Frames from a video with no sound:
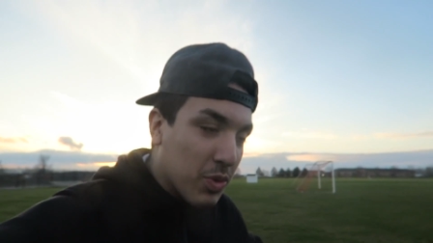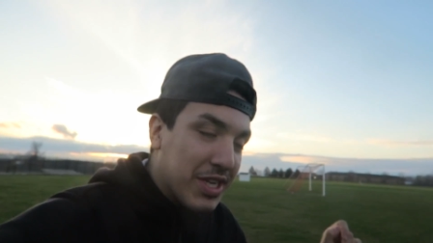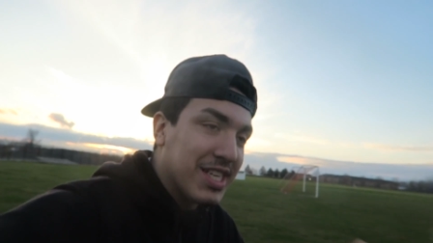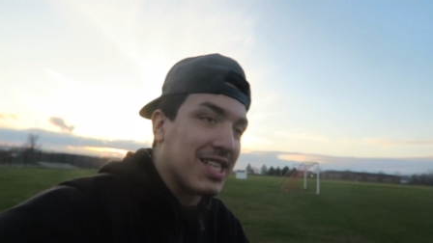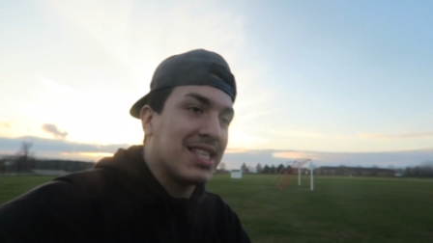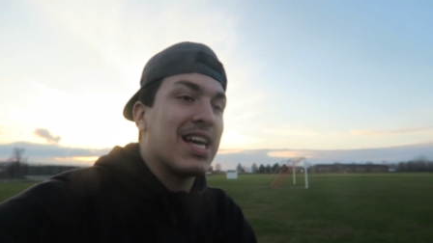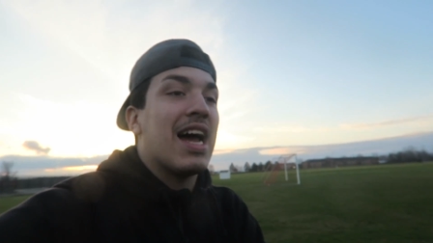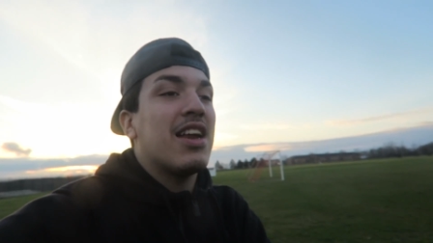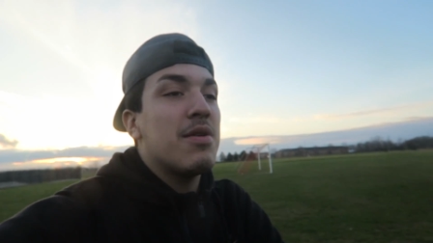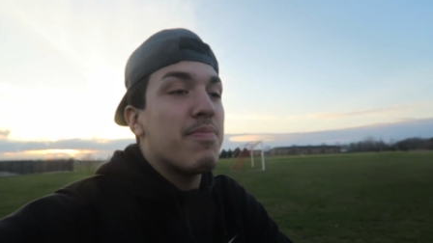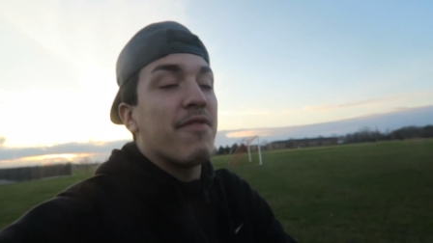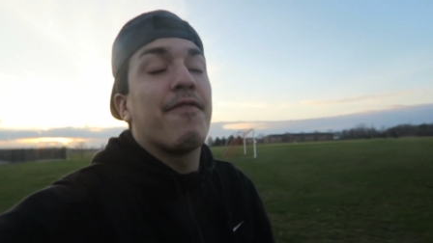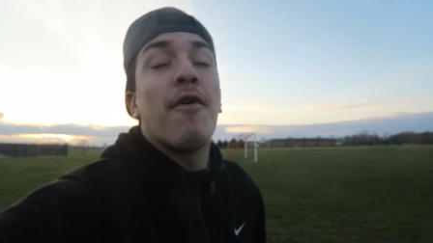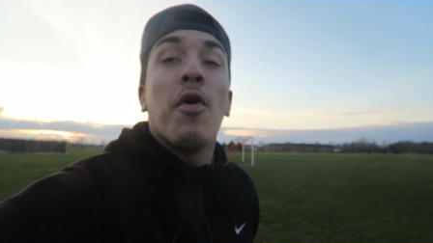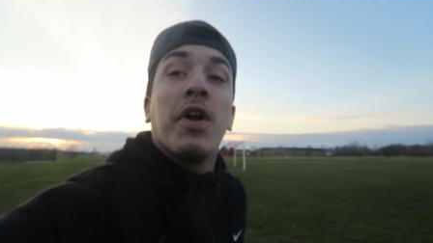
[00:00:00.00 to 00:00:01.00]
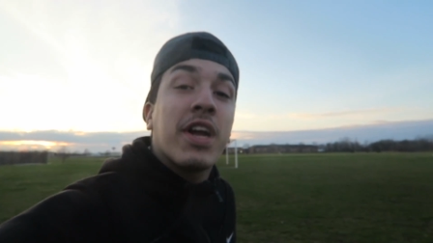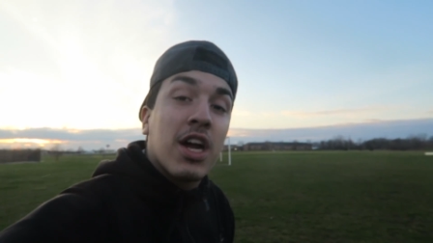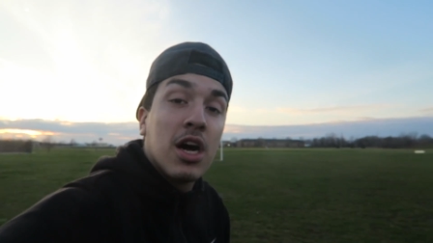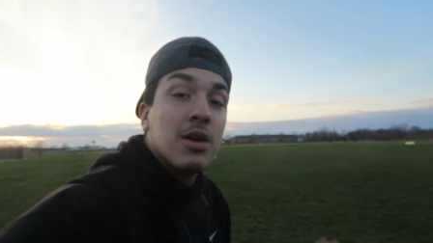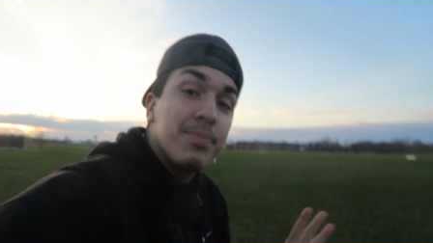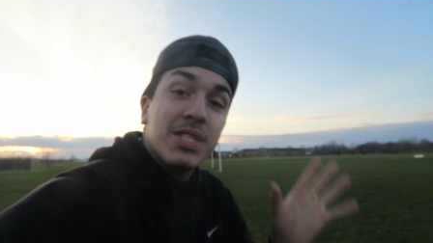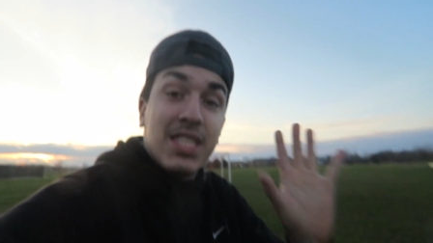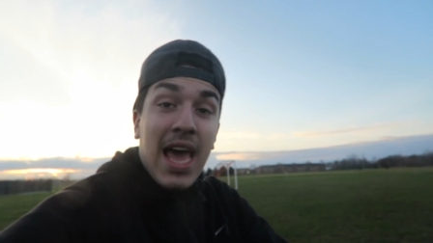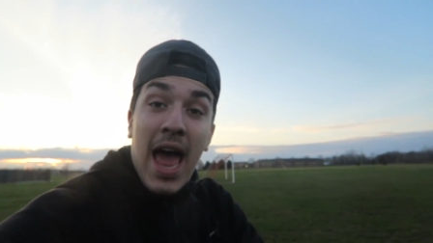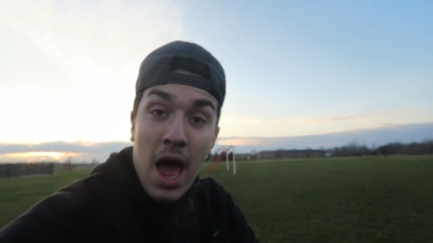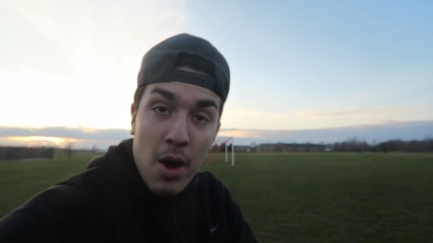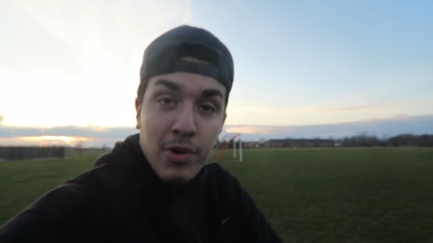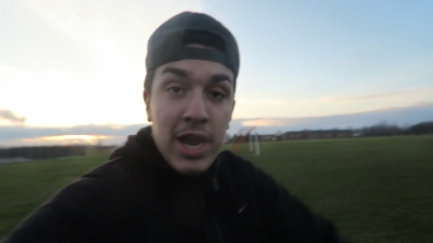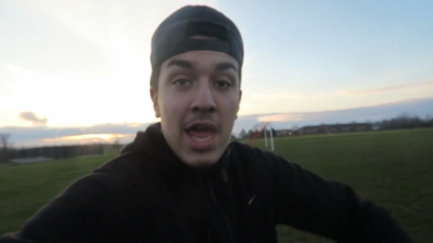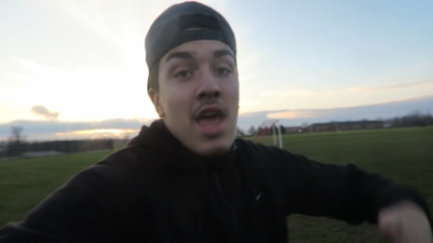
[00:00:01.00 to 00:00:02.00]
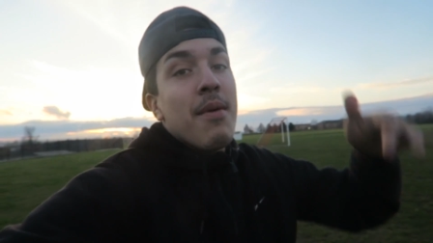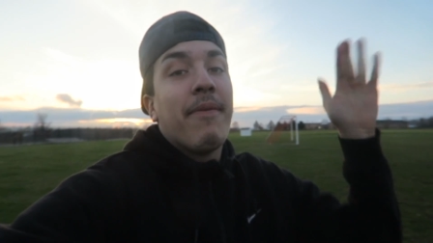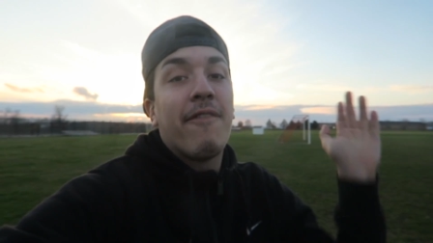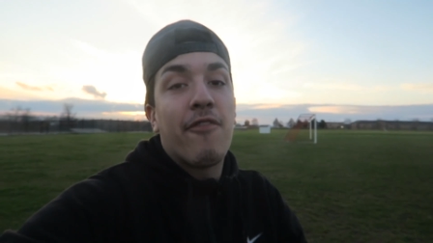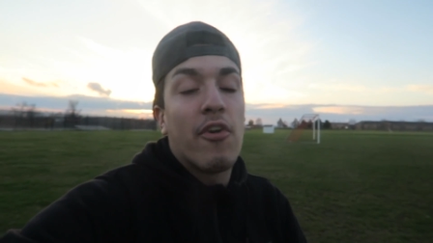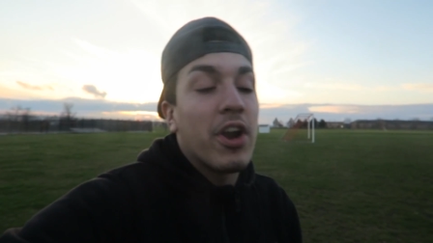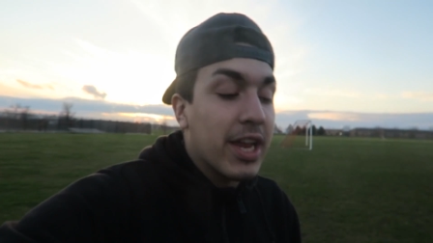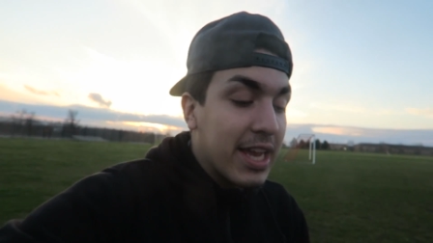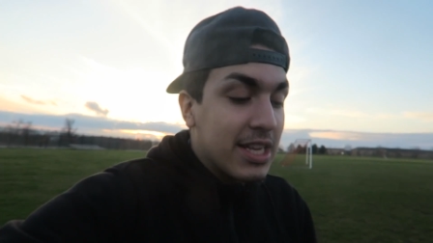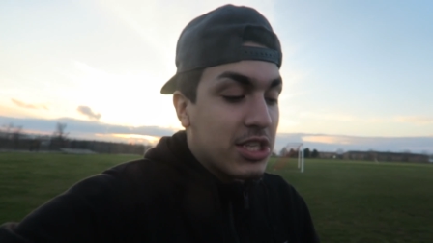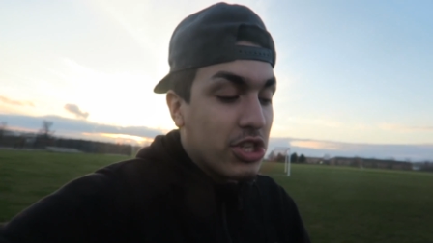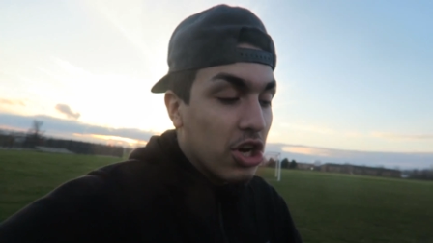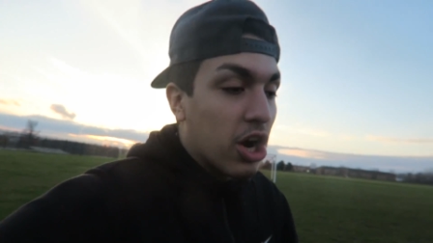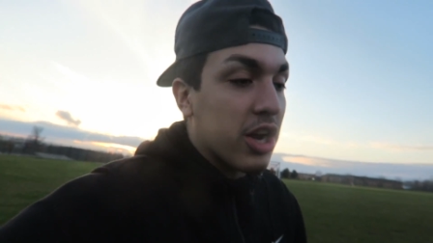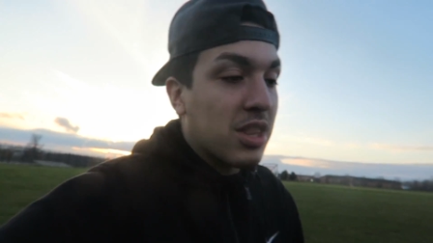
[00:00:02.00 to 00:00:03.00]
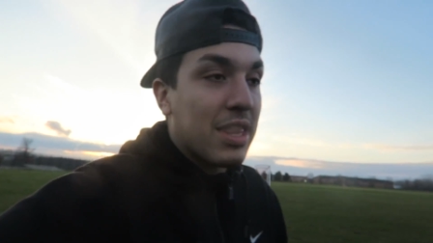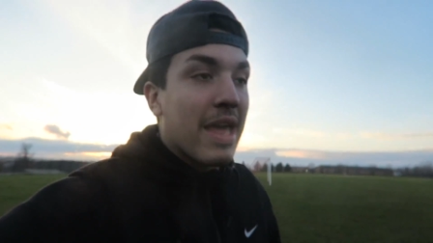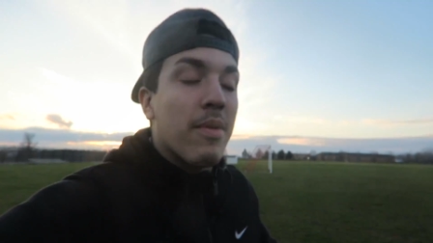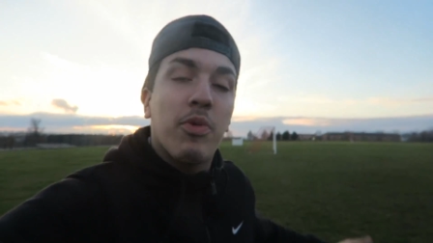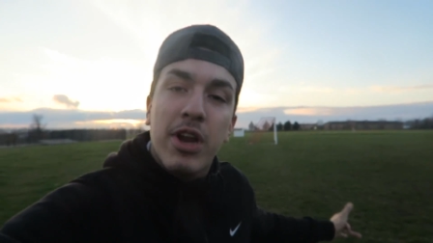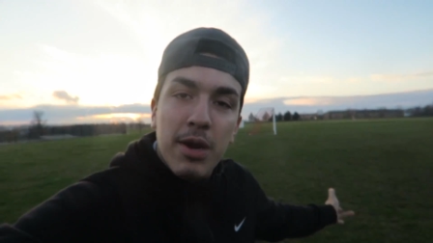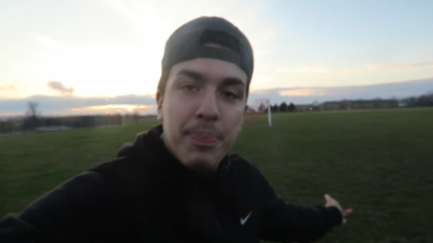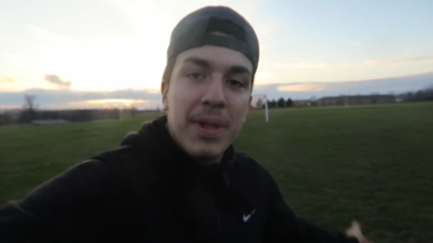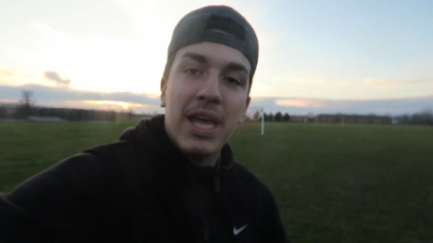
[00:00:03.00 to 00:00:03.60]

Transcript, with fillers: So we decided before it comes down, before it gets dark, that we're gonna